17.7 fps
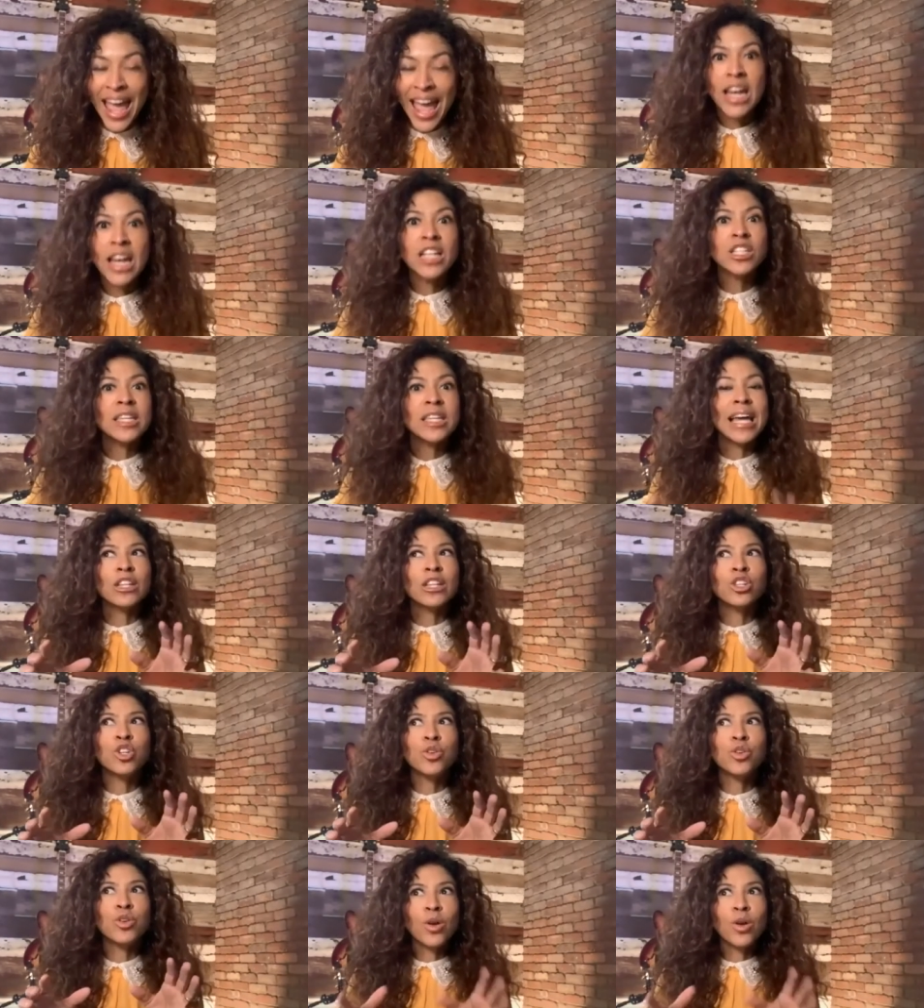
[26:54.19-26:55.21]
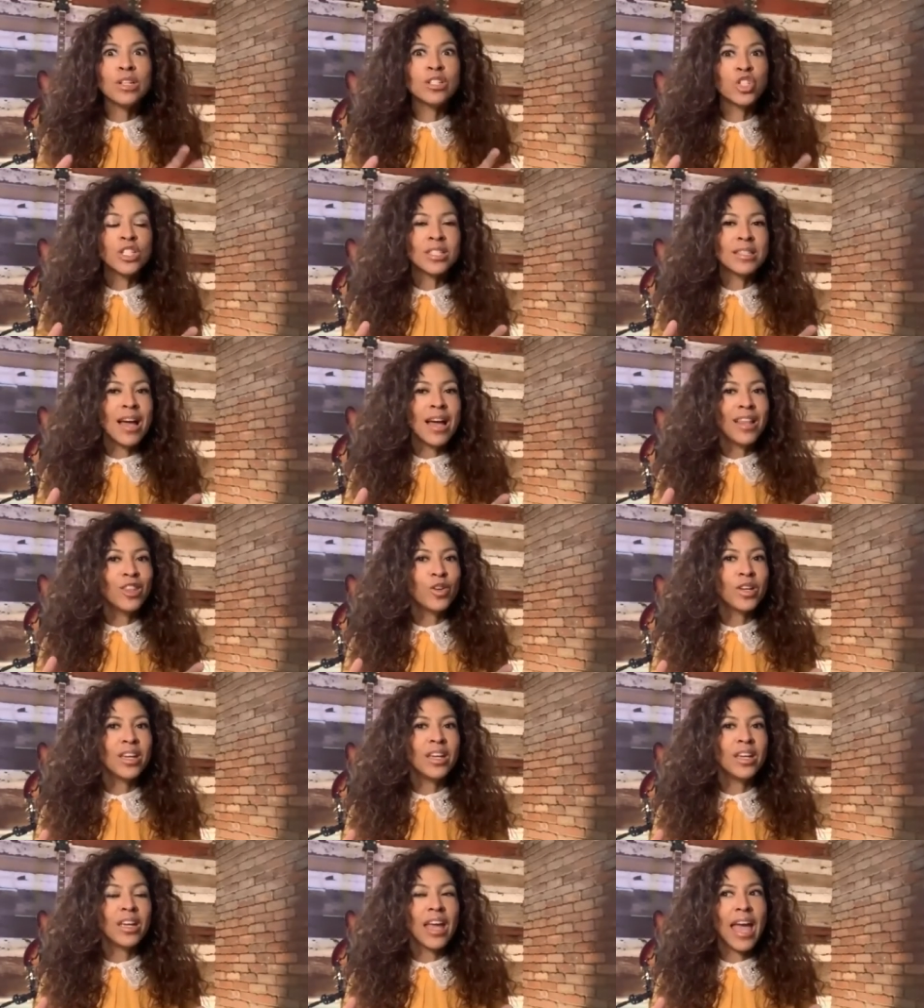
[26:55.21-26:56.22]
And yet you notice she's not
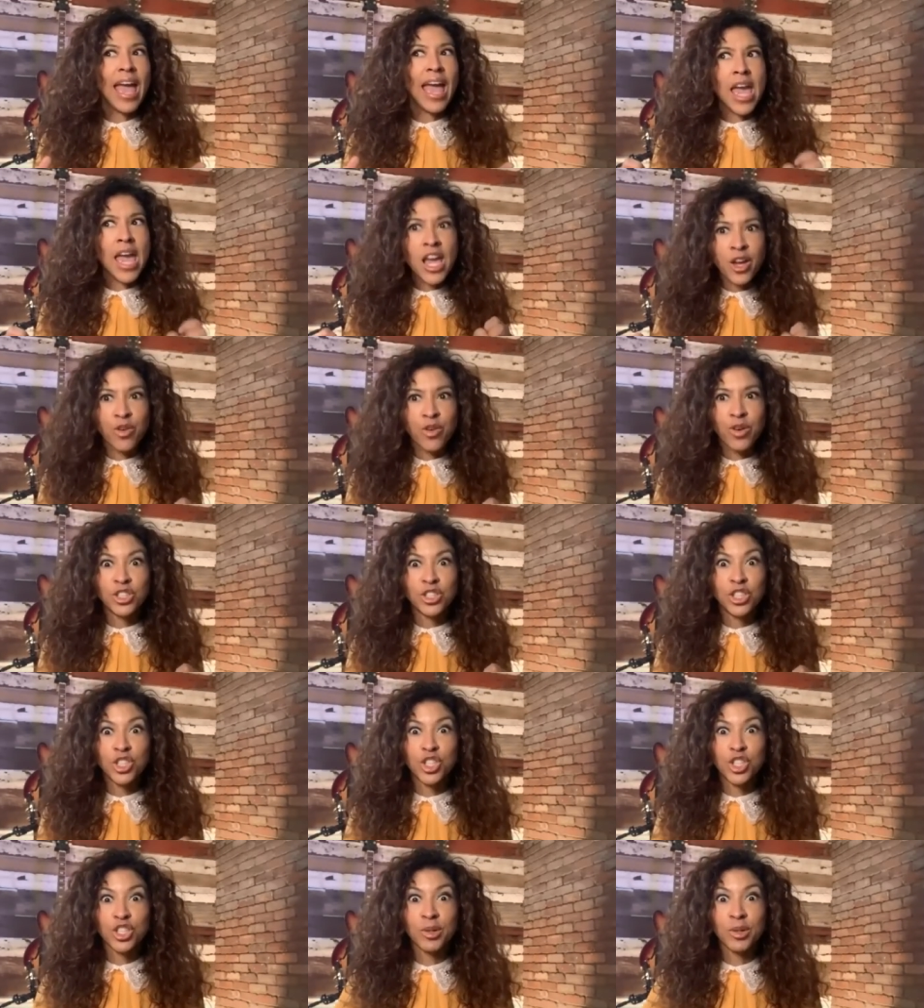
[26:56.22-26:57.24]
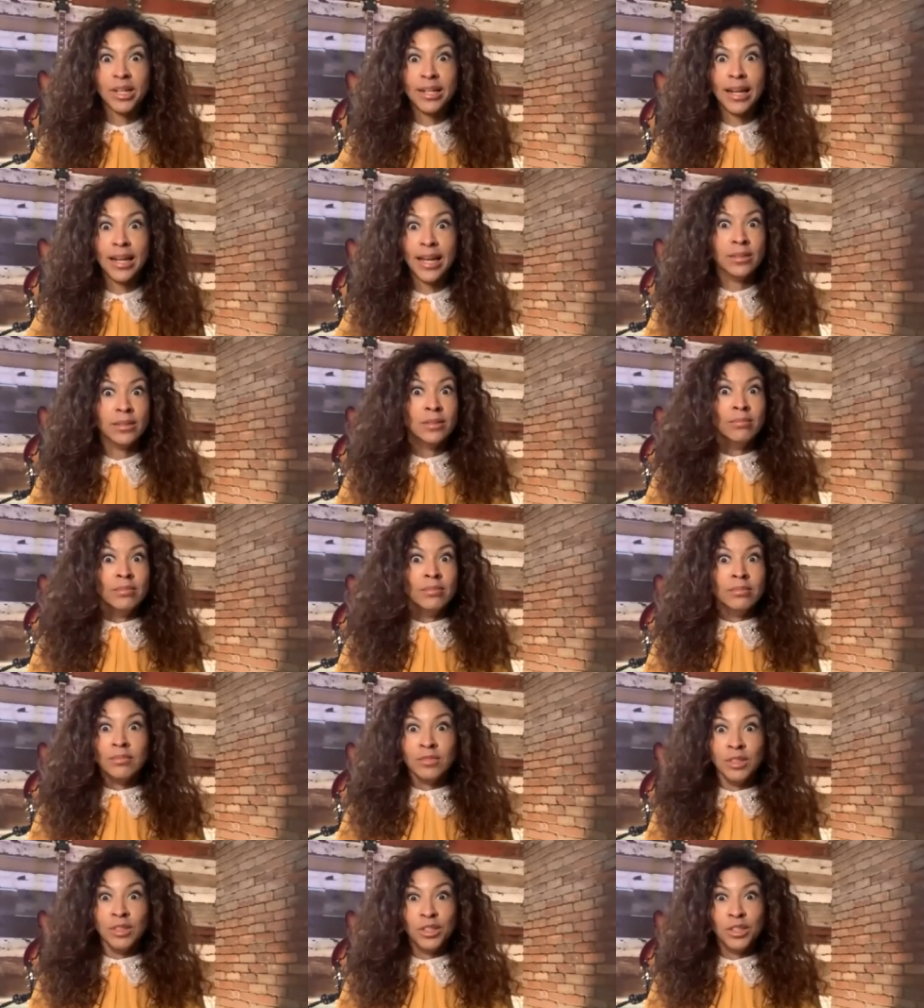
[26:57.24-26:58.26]
looking angry. She's just looking like,
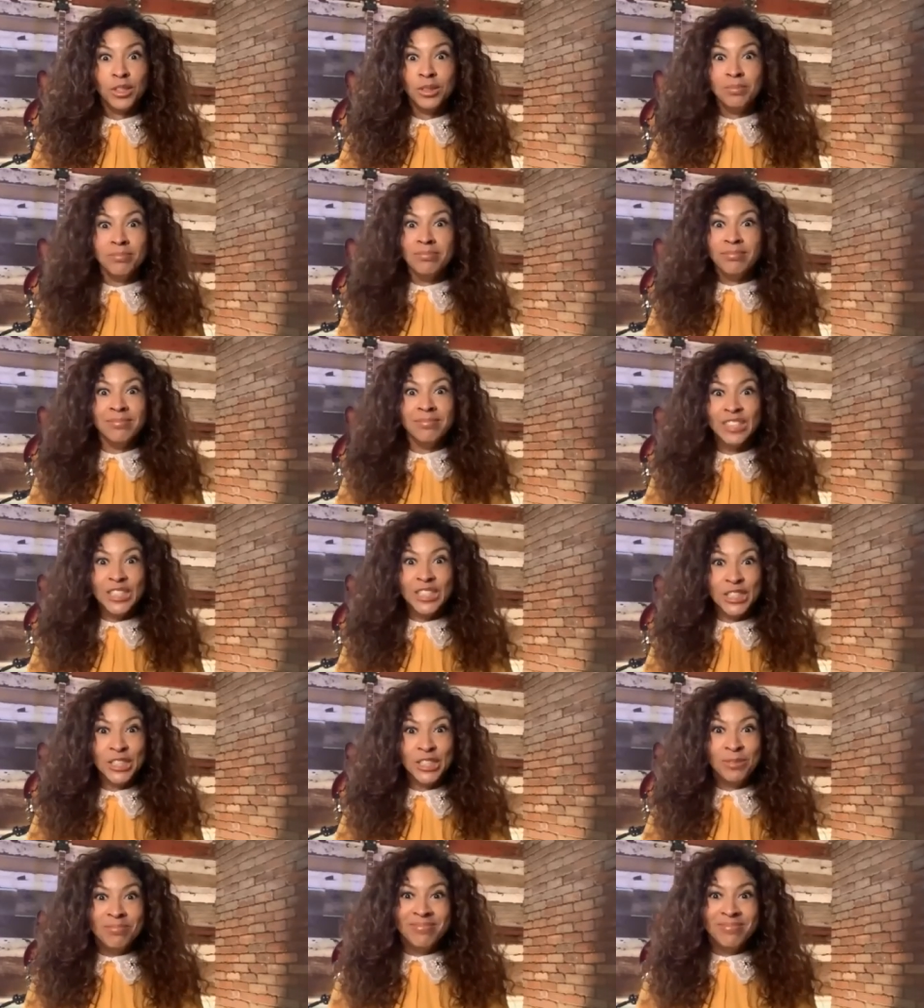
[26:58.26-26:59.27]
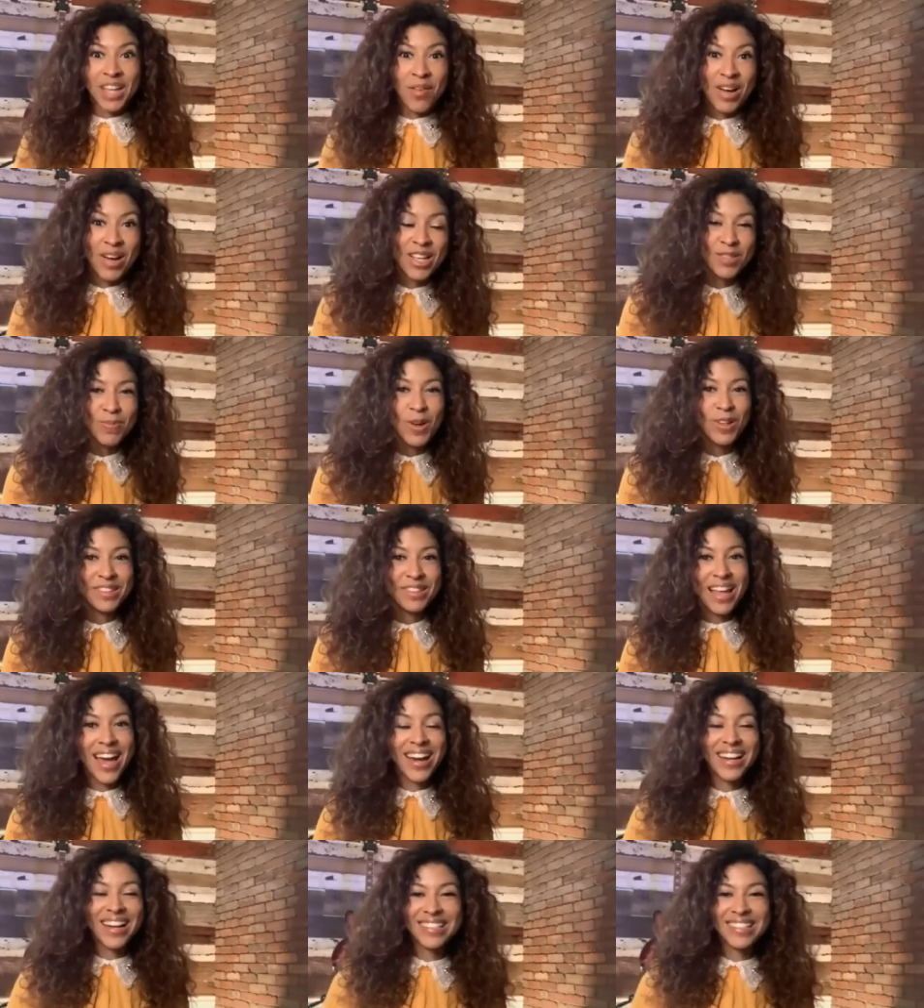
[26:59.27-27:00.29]
no, te vas a
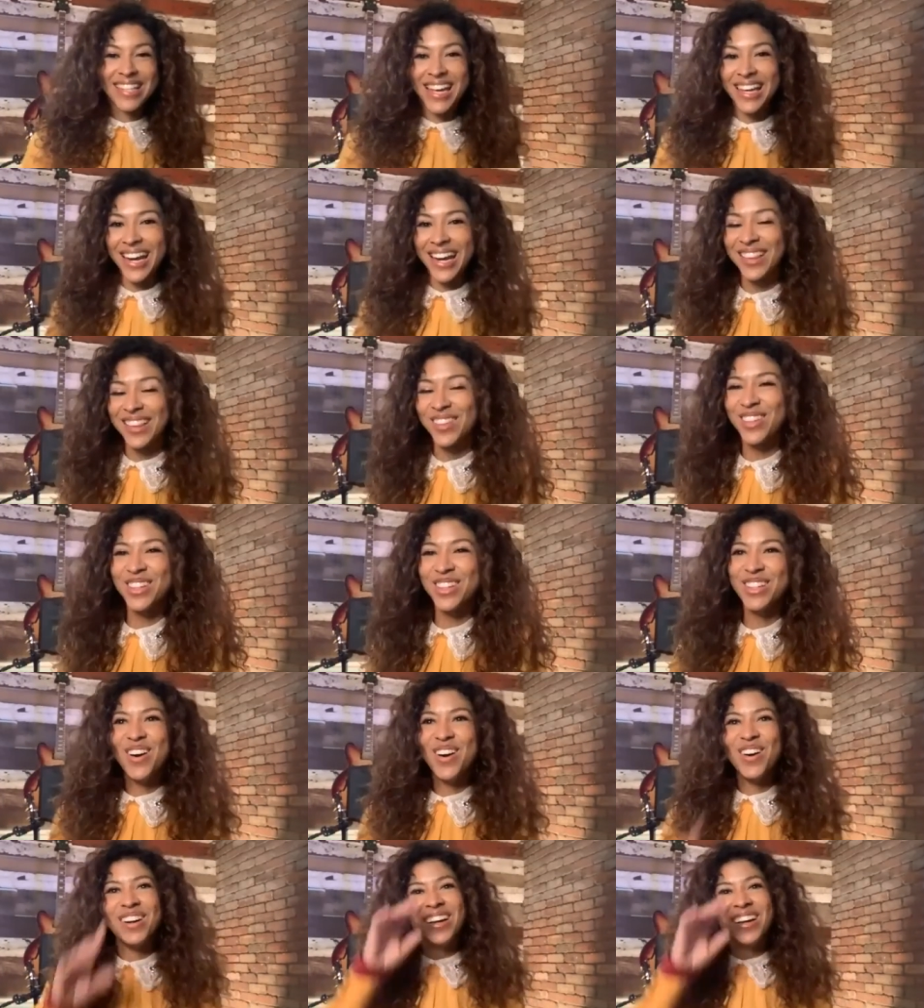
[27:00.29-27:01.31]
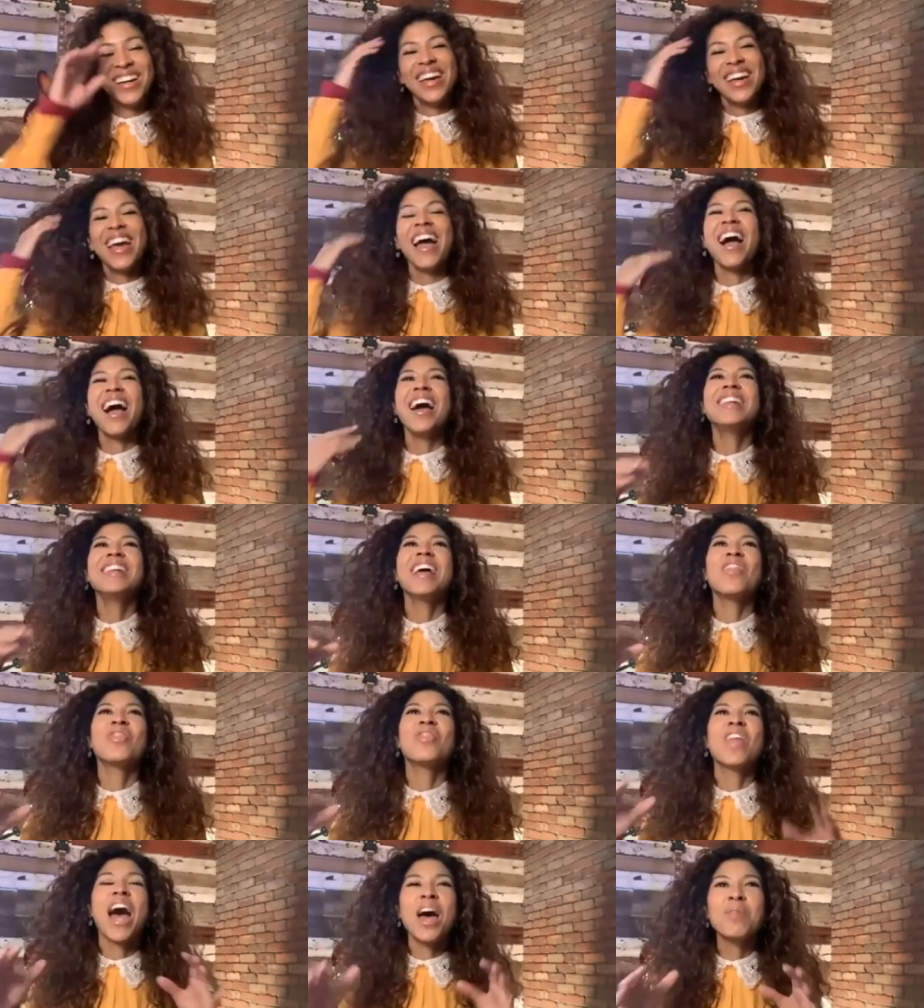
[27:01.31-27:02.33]
contar el secreto, you know? And
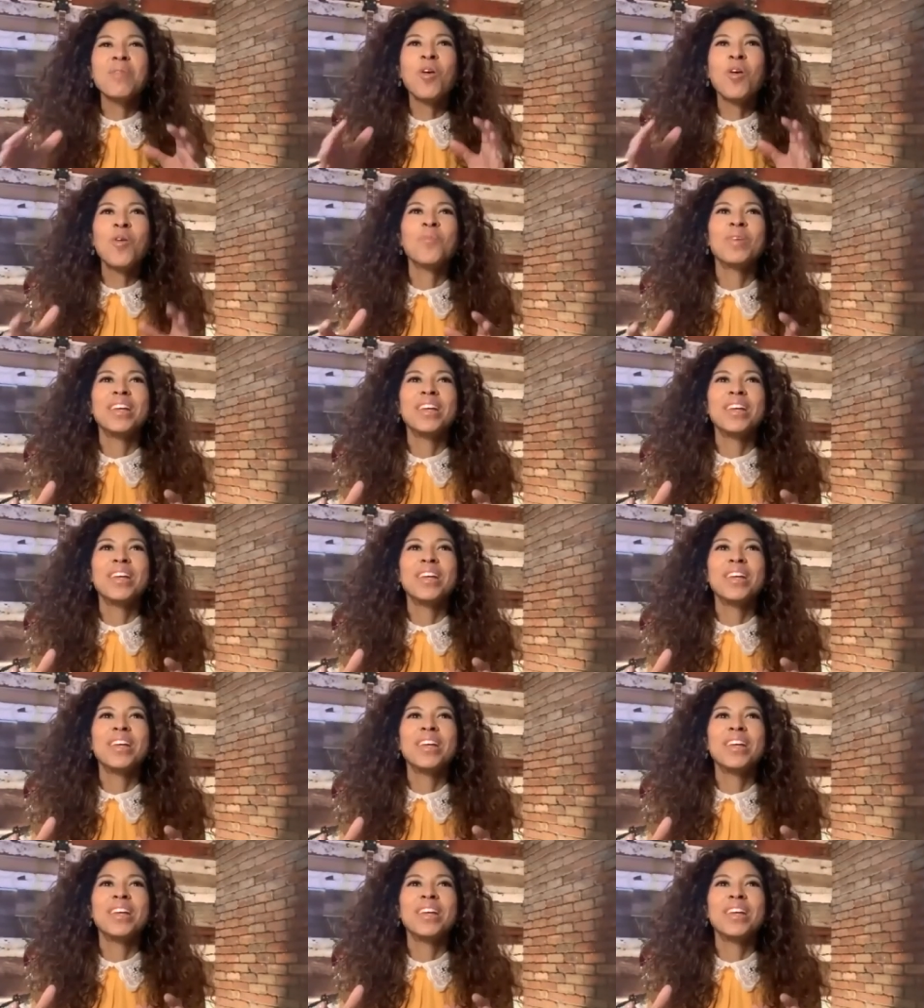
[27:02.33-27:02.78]
that moment